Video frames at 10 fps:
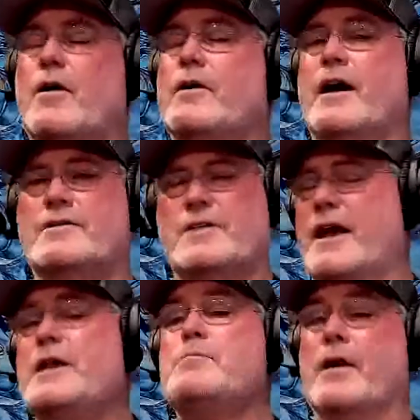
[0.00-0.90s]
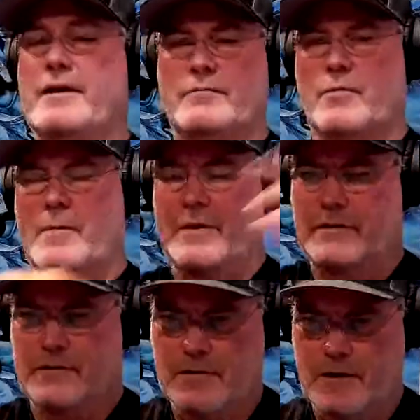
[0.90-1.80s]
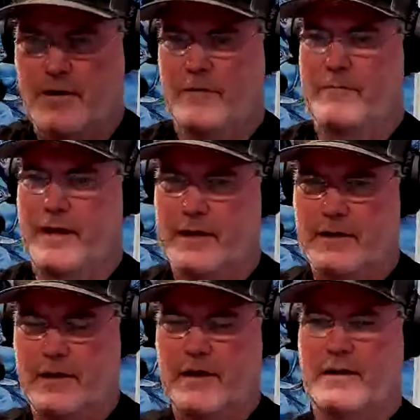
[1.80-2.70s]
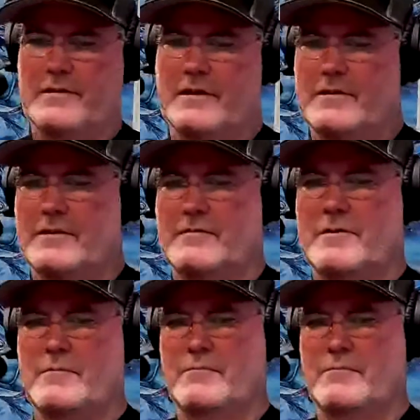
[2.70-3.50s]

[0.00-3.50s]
guys, anybody, women, men, anything, to